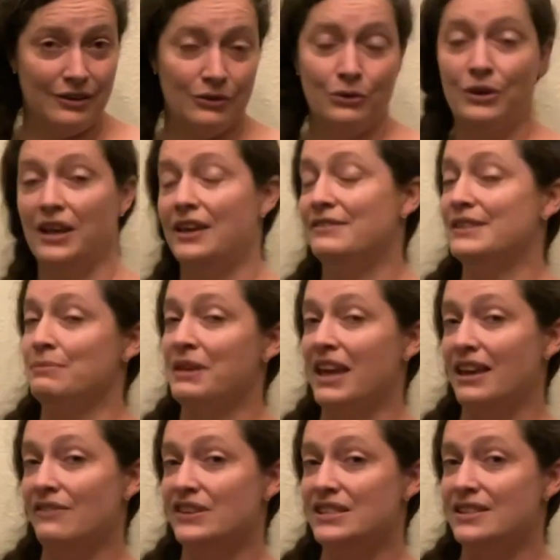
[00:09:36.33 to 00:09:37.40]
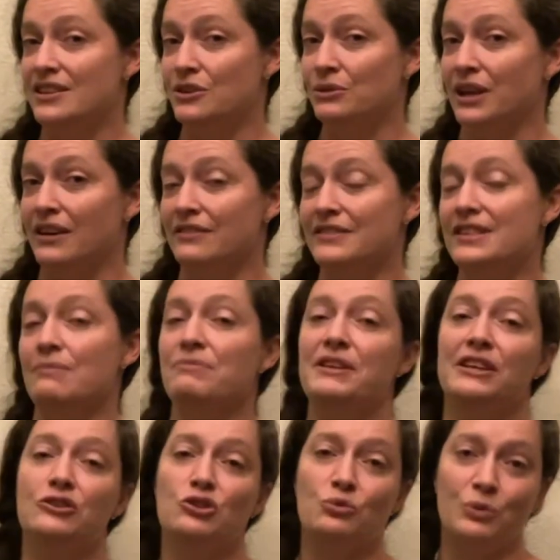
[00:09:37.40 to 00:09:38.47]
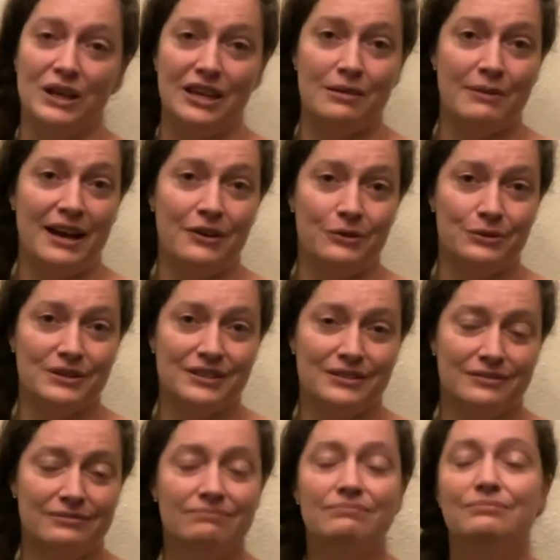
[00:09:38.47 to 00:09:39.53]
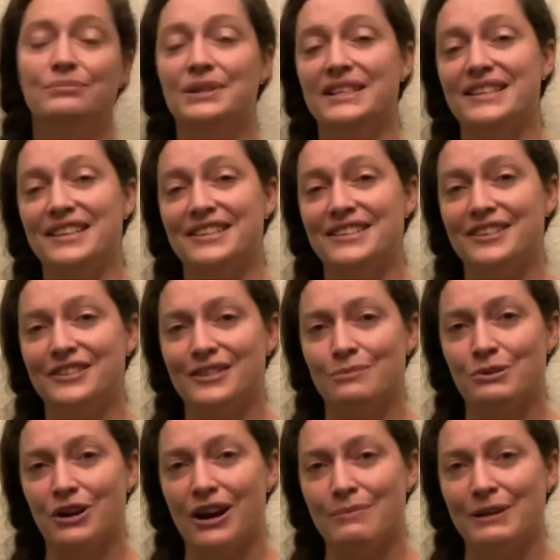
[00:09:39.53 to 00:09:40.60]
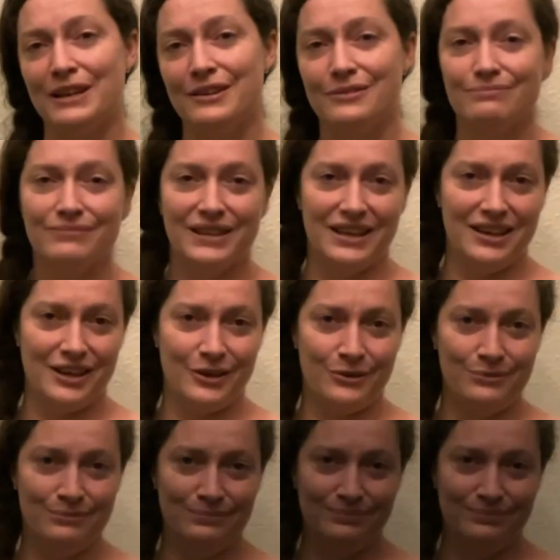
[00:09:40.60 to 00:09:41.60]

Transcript: or gave some cavies that you love something to week about. Please consider subscribing. Thank you.